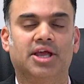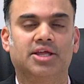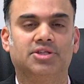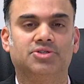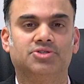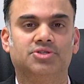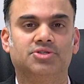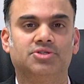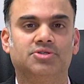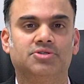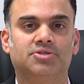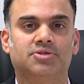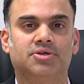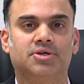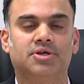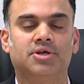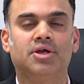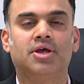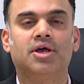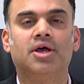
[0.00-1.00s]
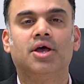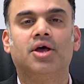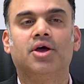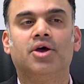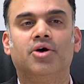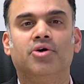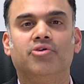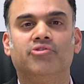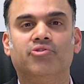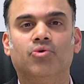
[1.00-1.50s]
cancers.
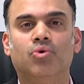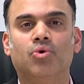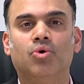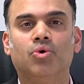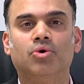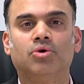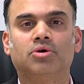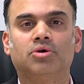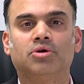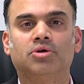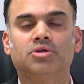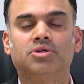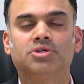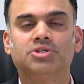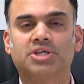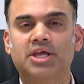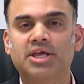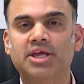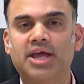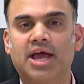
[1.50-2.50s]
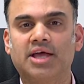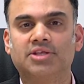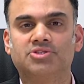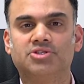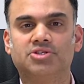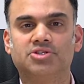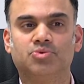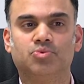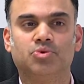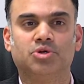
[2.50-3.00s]
For skin
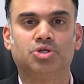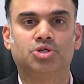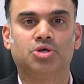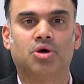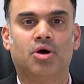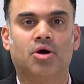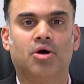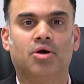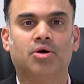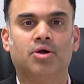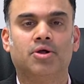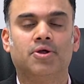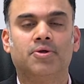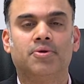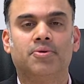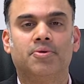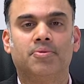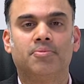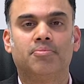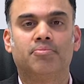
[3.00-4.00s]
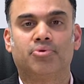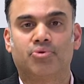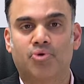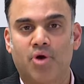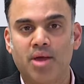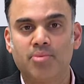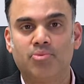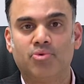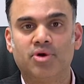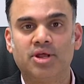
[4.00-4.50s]
cancers which are
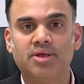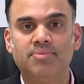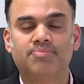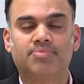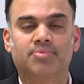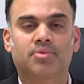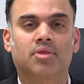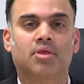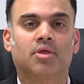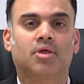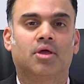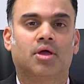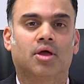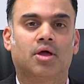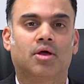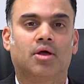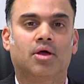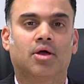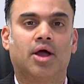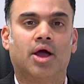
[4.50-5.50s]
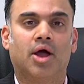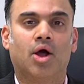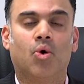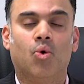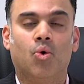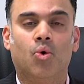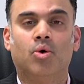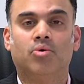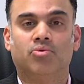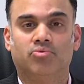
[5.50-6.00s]
primary
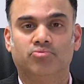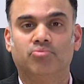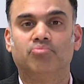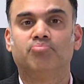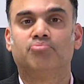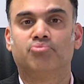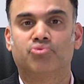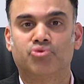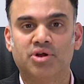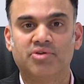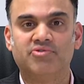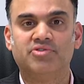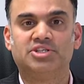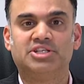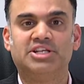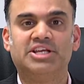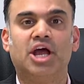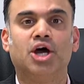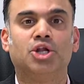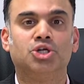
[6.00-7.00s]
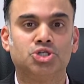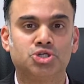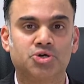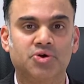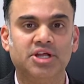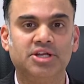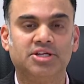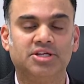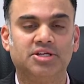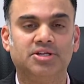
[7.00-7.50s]
or previously
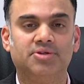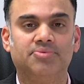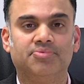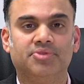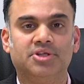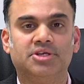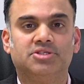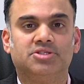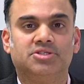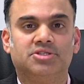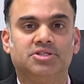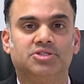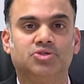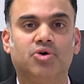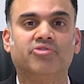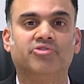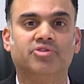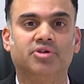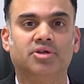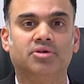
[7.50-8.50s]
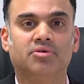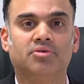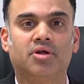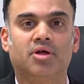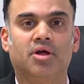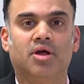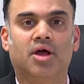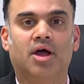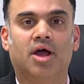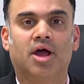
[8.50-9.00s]
untreated, this is often
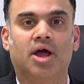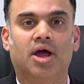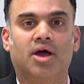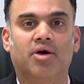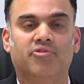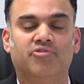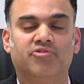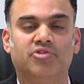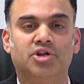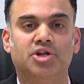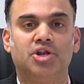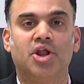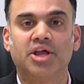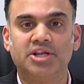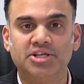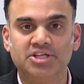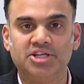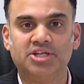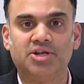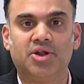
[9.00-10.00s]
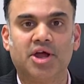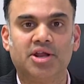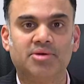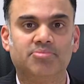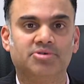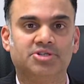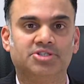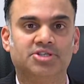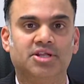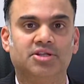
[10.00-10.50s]
uh, for
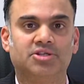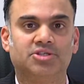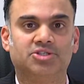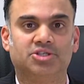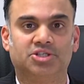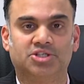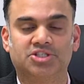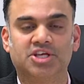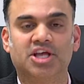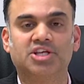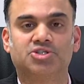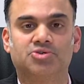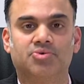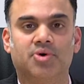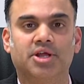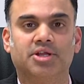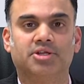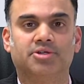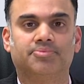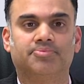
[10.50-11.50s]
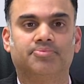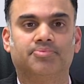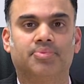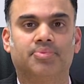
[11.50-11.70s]
99% success rate.